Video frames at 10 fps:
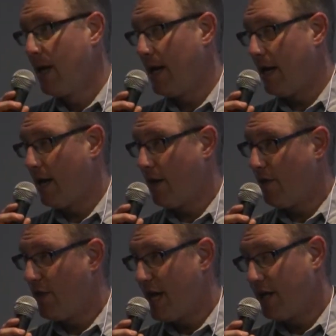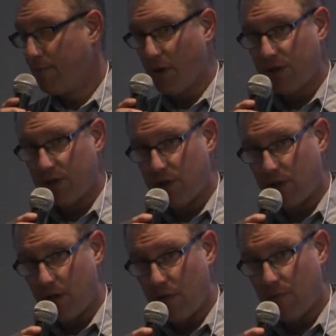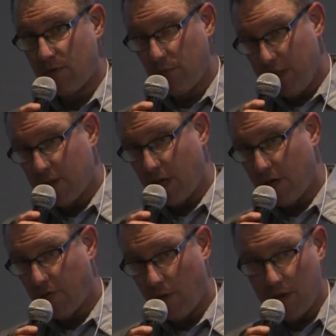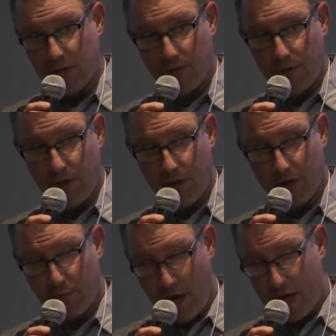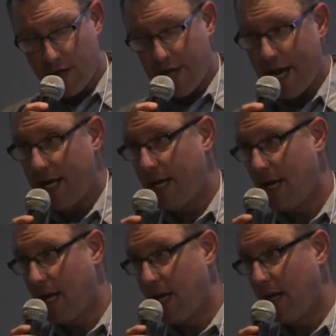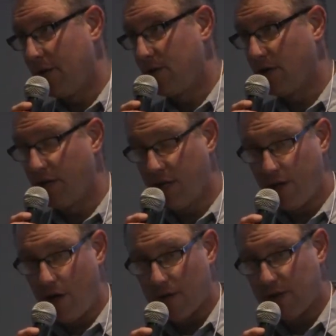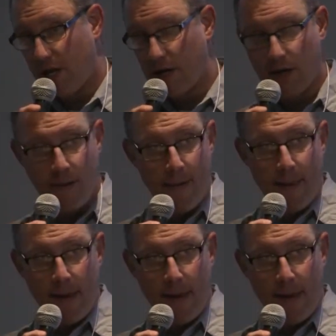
Uh, they had purchased some sweet cider from us a few years prior to that and had turned it into hard cider.